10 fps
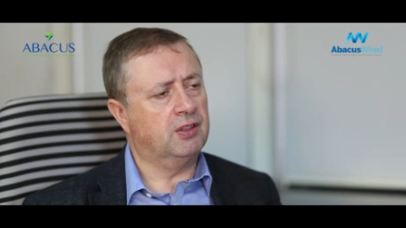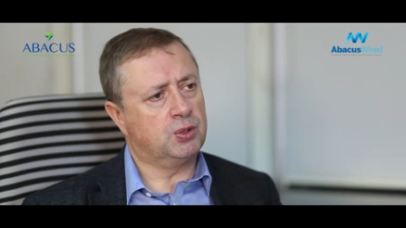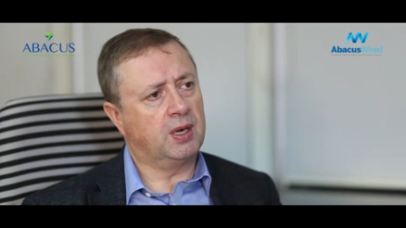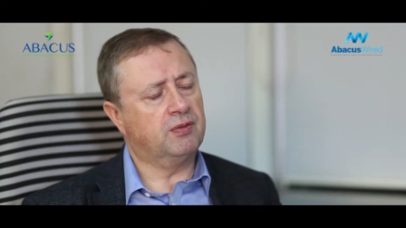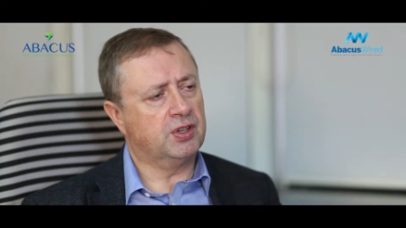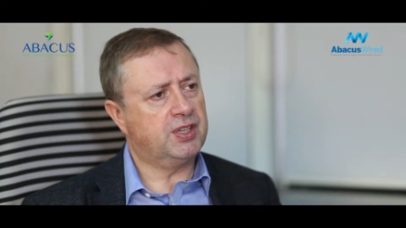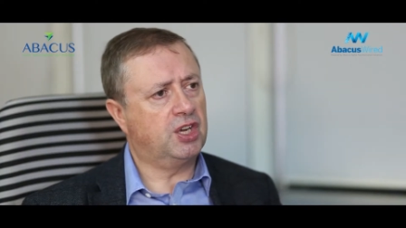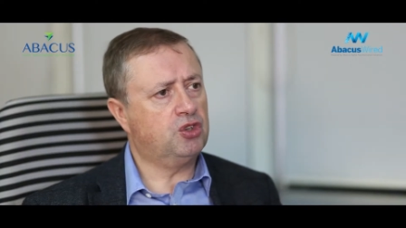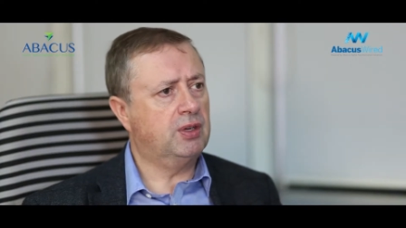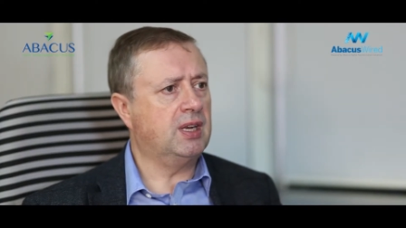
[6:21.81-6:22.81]
in the 21st
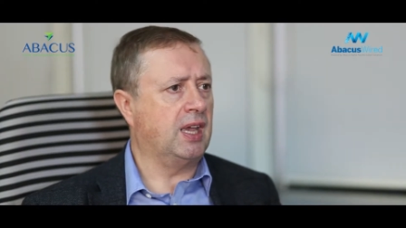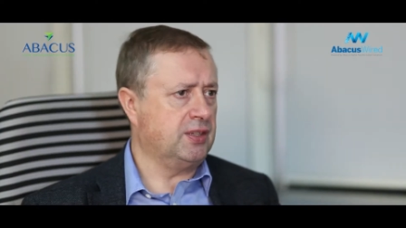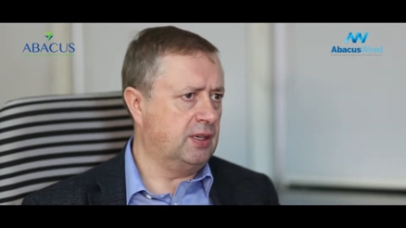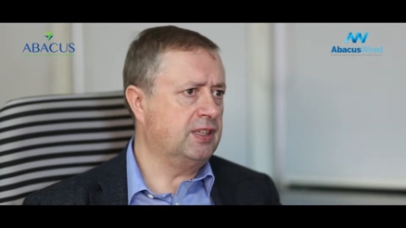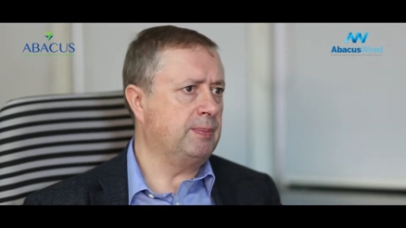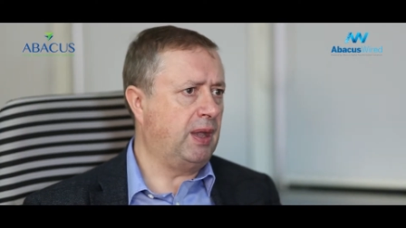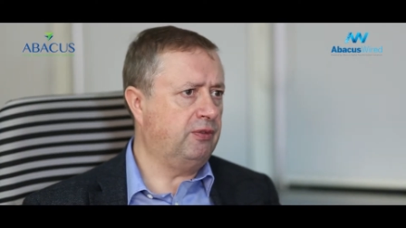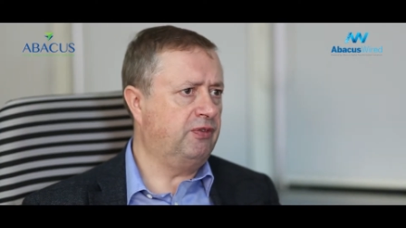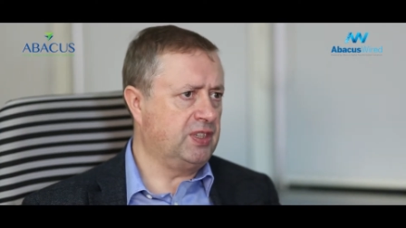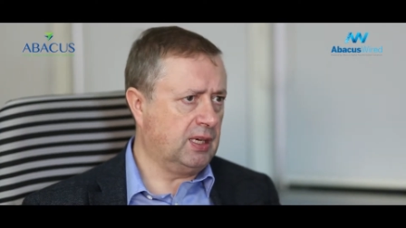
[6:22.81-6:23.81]
century as it is
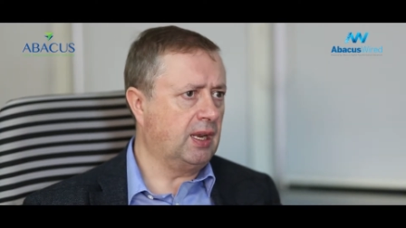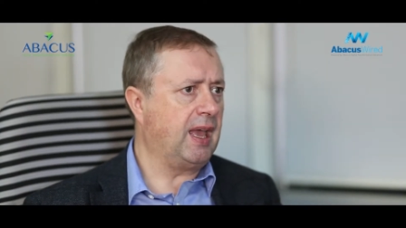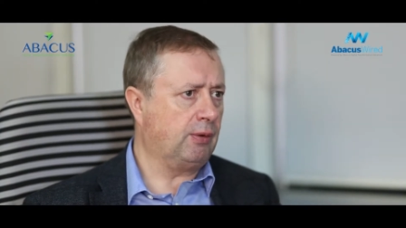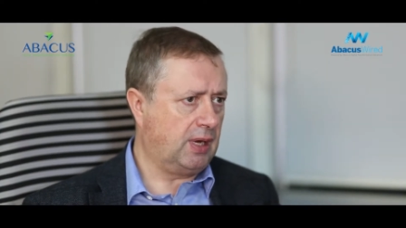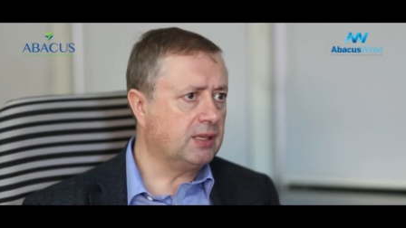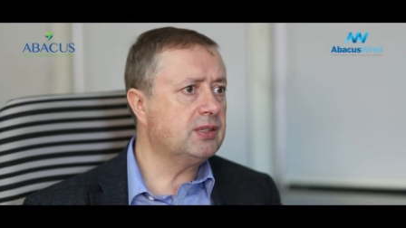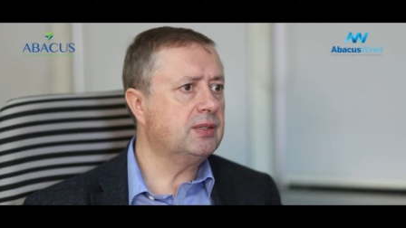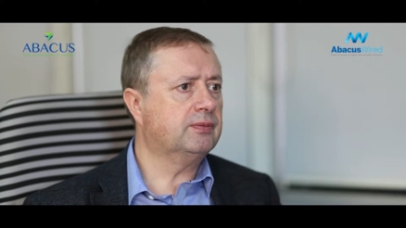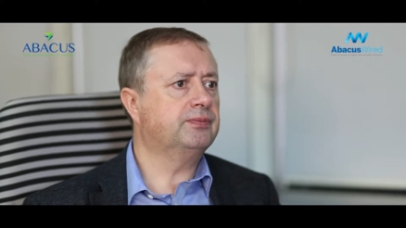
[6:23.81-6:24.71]
about physical outlets.